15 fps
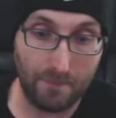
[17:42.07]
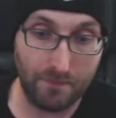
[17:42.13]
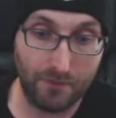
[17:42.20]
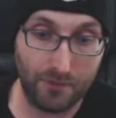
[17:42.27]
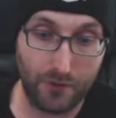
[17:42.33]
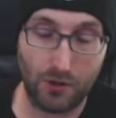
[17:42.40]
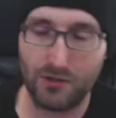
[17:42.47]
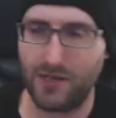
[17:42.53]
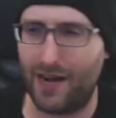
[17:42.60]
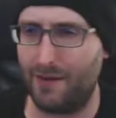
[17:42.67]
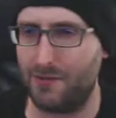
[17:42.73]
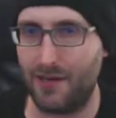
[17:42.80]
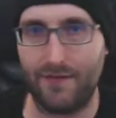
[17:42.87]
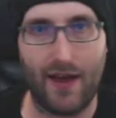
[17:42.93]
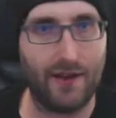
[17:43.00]
Those
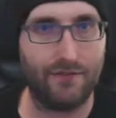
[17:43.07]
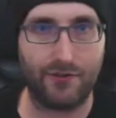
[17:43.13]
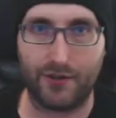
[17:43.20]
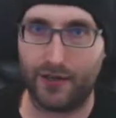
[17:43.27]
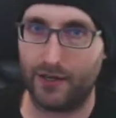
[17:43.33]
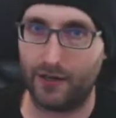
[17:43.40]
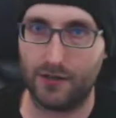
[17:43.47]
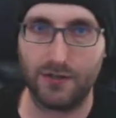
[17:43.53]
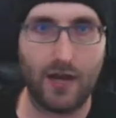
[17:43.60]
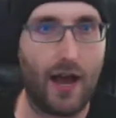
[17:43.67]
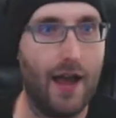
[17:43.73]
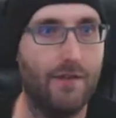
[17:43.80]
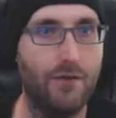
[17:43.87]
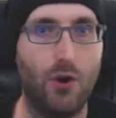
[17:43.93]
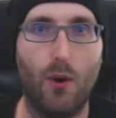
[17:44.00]
items I've had for years, I
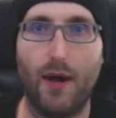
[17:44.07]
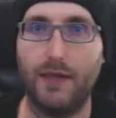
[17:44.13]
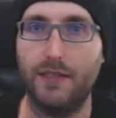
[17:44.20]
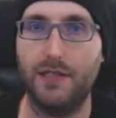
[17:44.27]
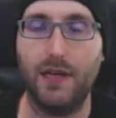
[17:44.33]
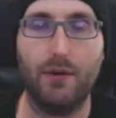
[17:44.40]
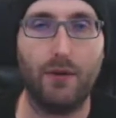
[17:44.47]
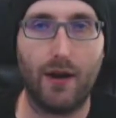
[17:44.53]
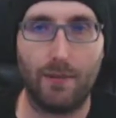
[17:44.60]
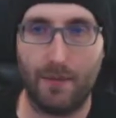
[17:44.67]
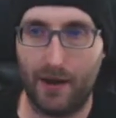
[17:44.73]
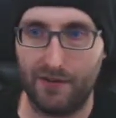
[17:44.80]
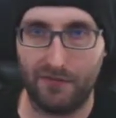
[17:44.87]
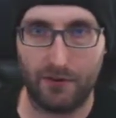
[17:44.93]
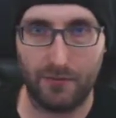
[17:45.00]
have no idea what I
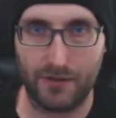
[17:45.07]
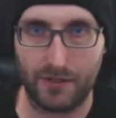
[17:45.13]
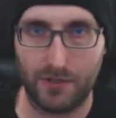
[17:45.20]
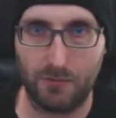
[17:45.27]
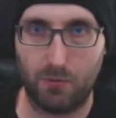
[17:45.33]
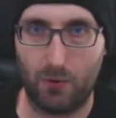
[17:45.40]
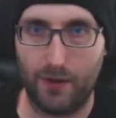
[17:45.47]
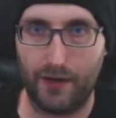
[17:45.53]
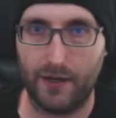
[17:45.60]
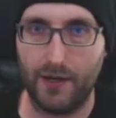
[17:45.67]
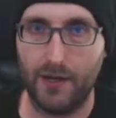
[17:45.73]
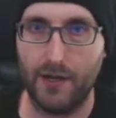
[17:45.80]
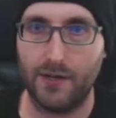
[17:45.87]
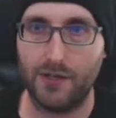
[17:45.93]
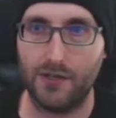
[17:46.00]
paid for them at this point.
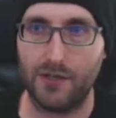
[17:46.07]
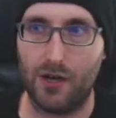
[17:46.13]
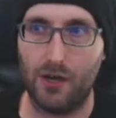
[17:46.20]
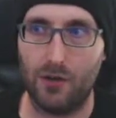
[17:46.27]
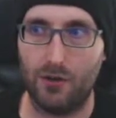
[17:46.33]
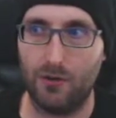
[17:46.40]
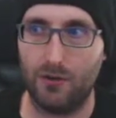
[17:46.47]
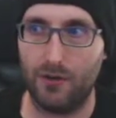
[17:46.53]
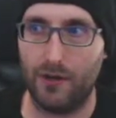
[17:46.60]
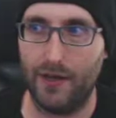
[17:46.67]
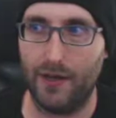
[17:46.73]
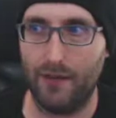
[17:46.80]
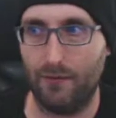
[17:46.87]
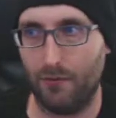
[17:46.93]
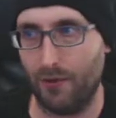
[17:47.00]
So
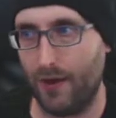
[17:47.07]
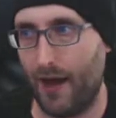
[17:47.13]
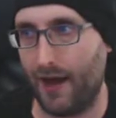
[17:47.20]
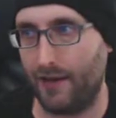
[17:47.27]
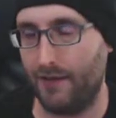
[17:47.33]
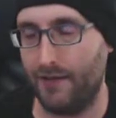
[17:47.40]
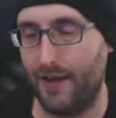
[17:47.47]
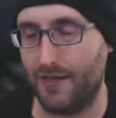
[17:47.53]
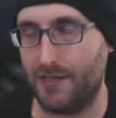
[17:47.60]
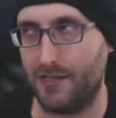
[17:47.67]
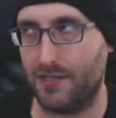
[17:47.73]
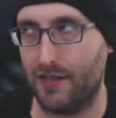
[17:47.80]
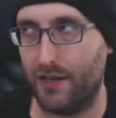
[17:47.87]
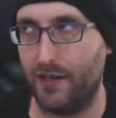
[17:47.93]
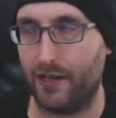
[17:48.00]
we're not
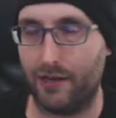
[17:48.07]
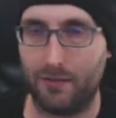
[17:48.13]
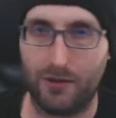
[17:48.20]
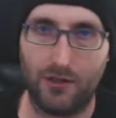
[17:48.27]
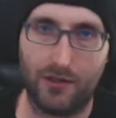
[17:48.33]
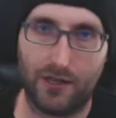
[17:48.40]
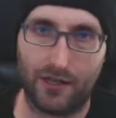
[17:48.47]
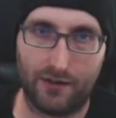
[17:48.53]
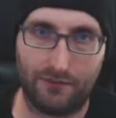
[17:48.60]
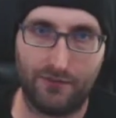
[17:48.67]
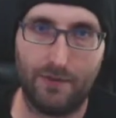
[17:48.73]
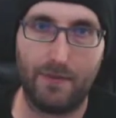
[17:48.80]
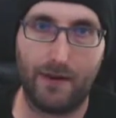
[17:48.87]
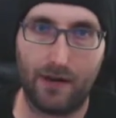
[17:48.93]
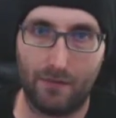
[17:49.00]
necessarily going to be looking at
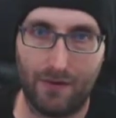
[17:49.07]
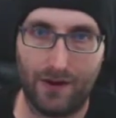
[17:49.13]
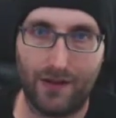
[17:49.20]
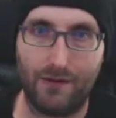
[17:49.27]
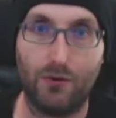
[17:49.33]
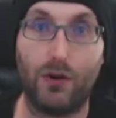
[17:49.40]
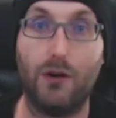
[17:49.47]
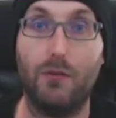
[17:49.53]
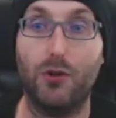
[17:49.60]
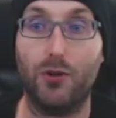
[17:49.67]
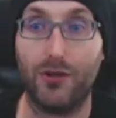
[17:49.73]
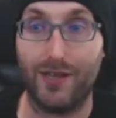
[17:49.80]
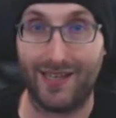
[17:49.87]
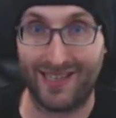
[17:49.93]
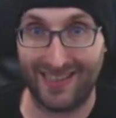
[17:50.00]
flipping our money. We're going to be
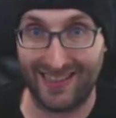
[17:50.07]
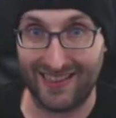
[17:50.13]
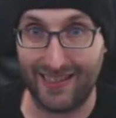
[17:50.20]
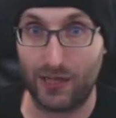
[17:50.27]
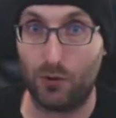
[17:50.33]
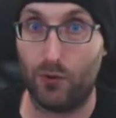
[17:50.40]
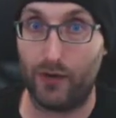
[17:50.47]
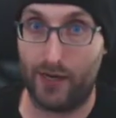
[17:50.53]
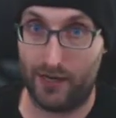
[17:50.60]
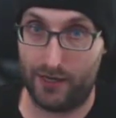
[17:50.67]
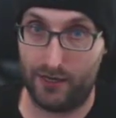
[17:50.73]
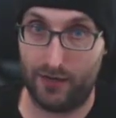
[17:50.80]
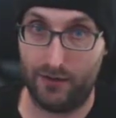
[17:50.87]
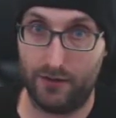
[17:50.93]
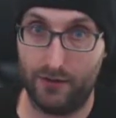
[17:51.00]
looking at liquidating
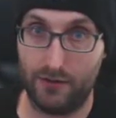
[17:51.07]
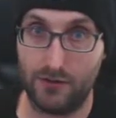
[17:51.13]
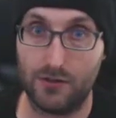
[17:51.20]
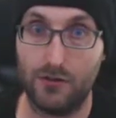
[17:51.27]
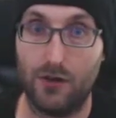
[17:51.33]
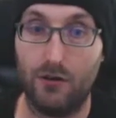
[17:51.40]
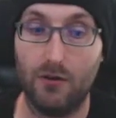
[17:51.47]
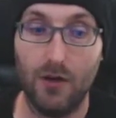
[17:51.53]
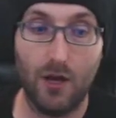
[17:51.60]
on those. So